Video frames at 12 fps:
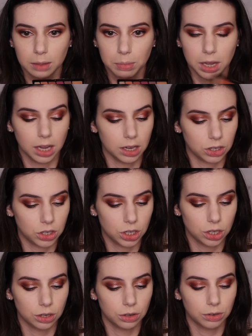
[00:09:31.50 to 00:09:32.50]
the pink
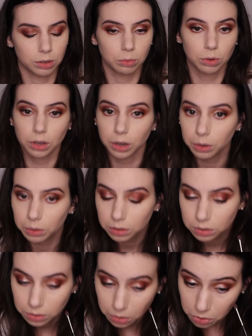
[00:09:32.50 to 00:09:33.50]
too, and we'll go
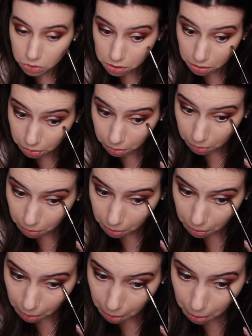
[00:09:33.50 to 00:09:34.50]
just a
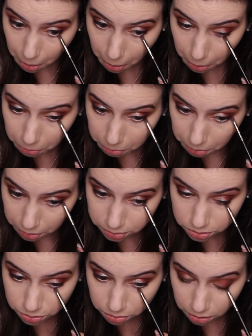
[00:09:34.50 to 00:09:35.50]
little closer
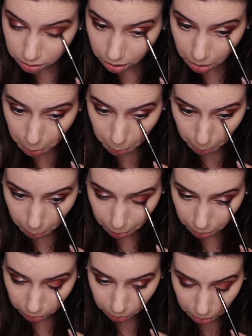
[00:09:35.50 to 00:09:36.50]
to the
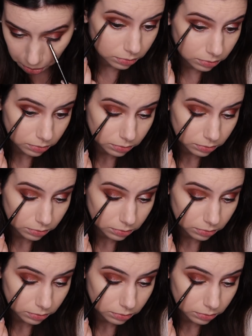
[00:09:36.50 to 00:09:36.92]
waterline.